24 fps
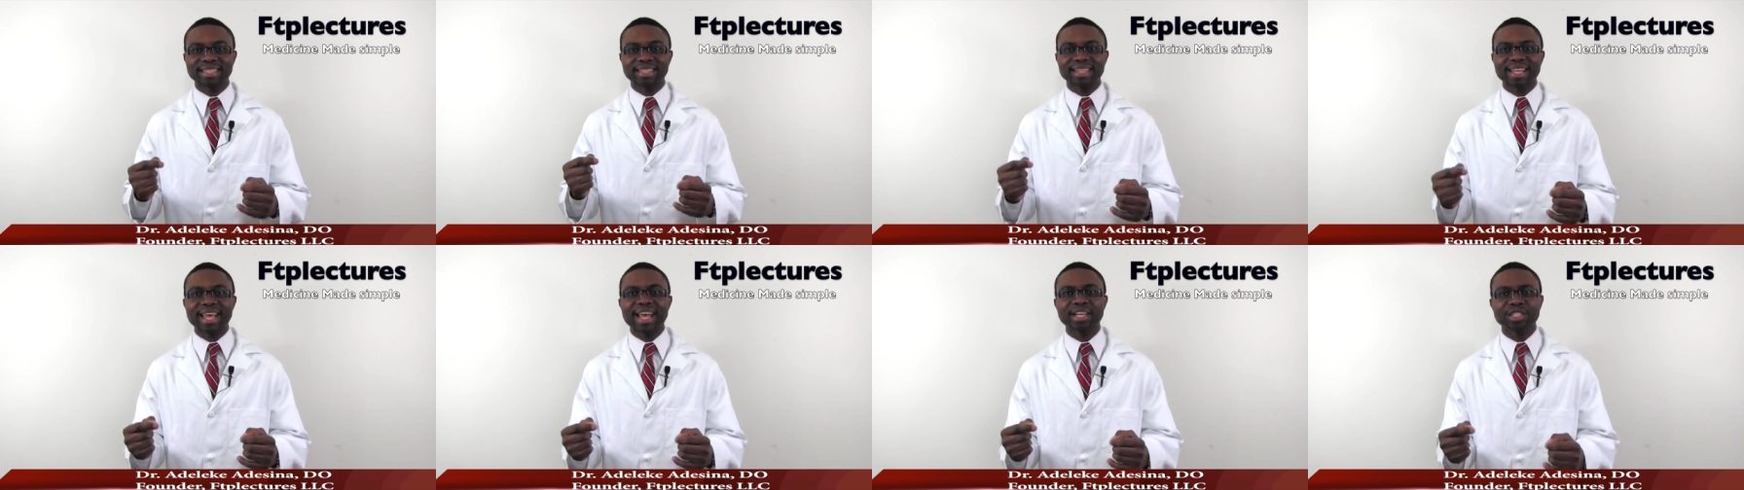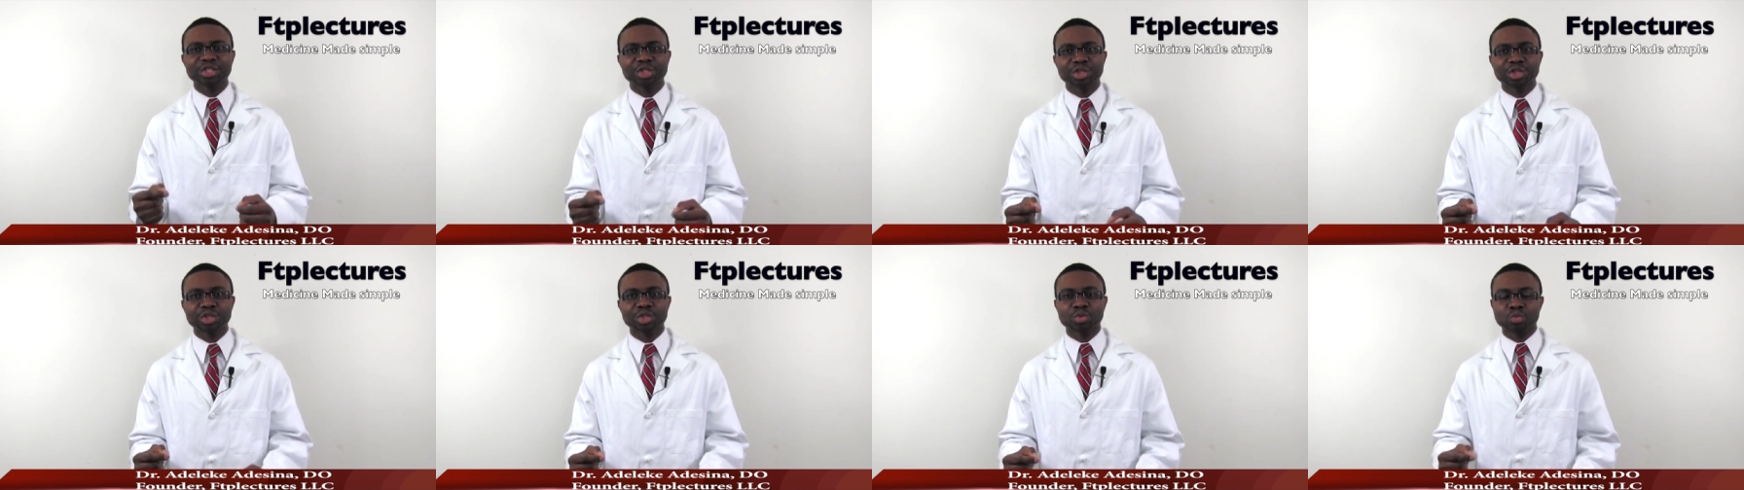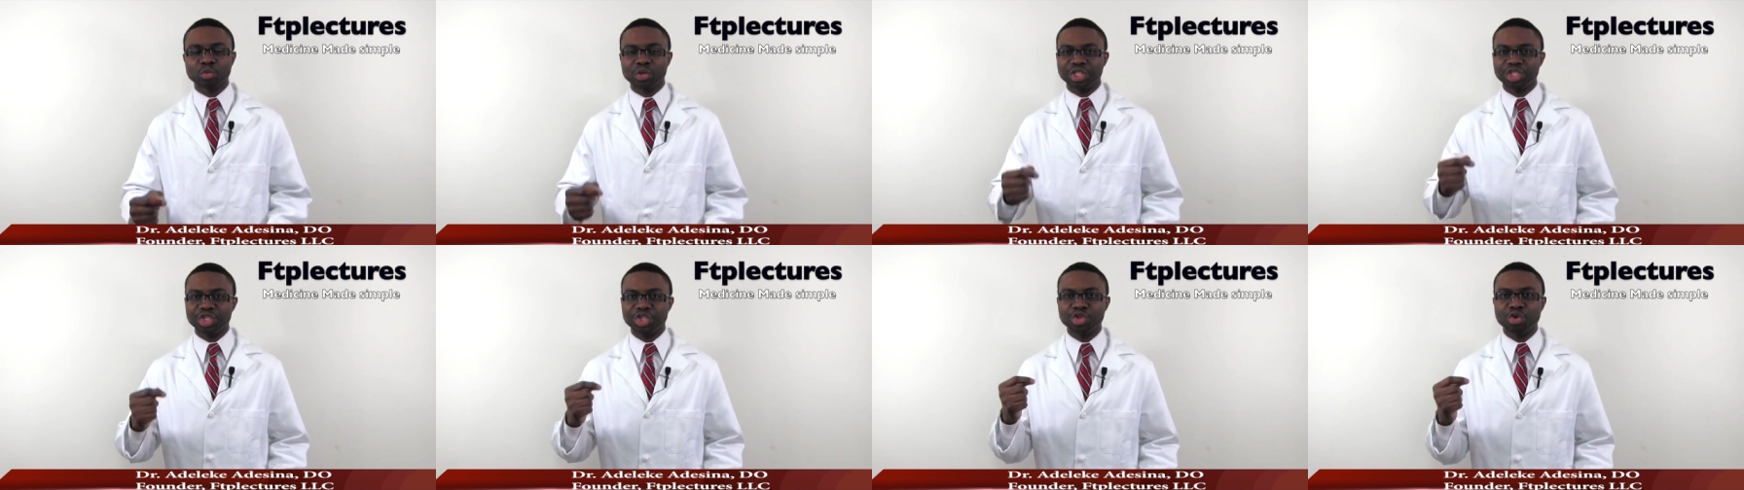
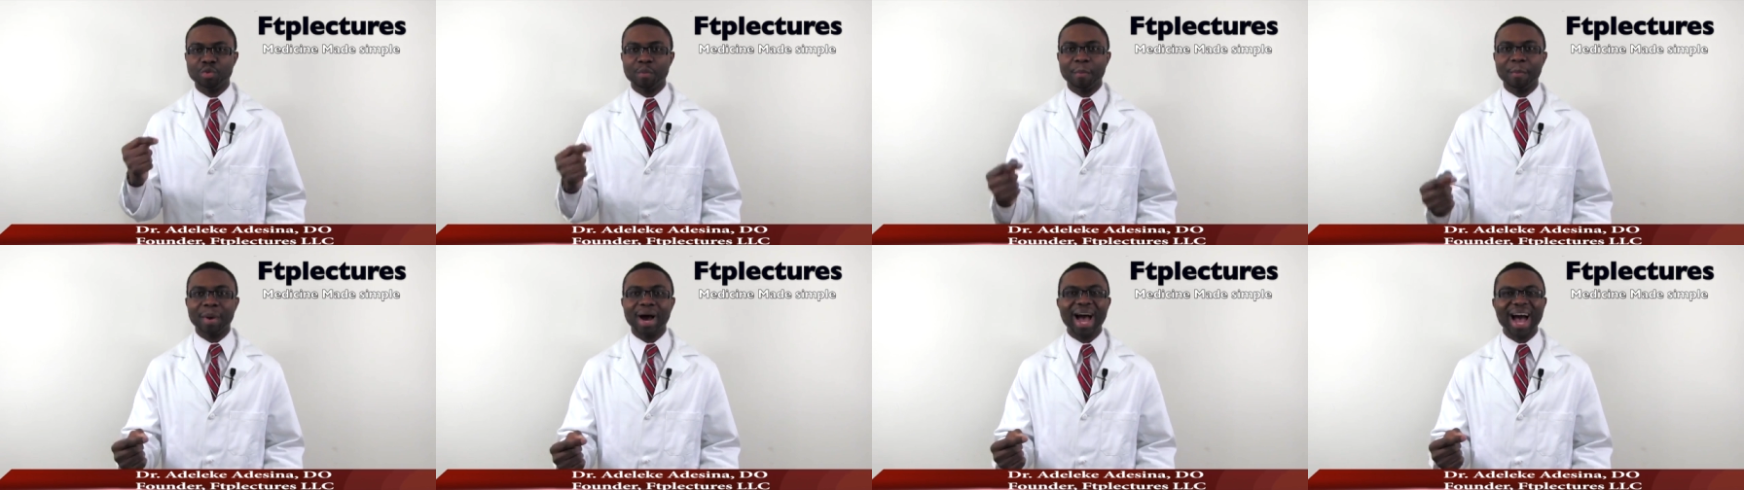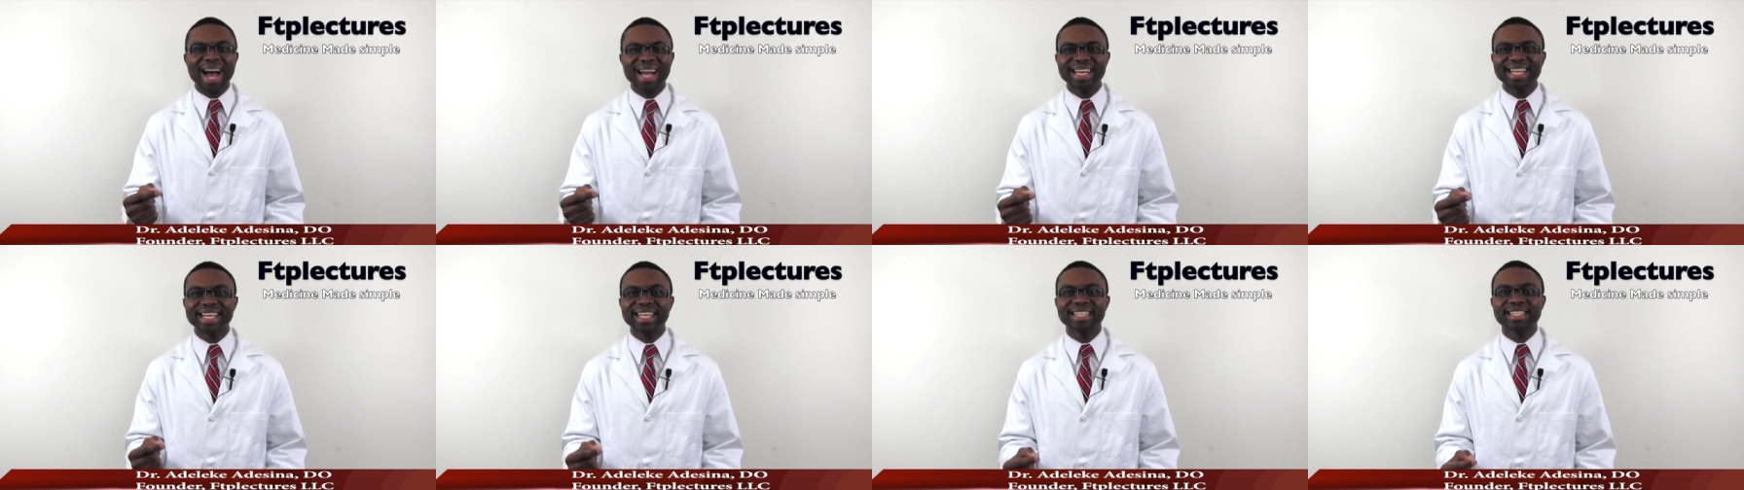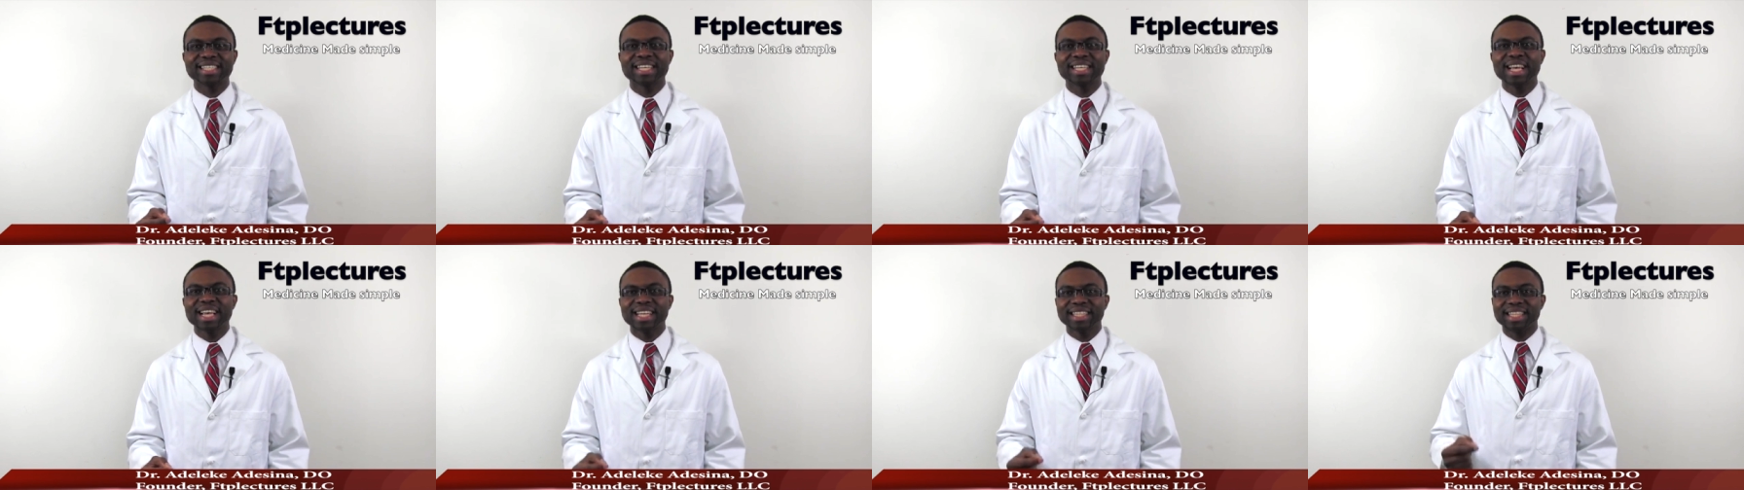lectures with
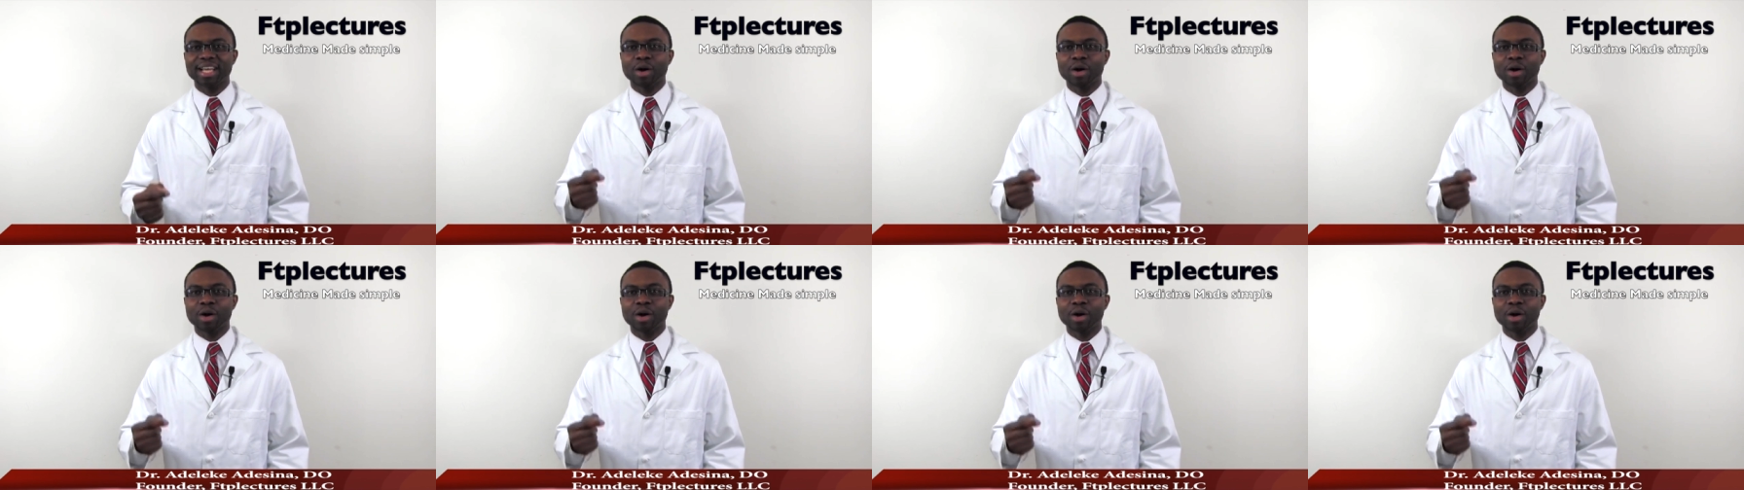mnemonics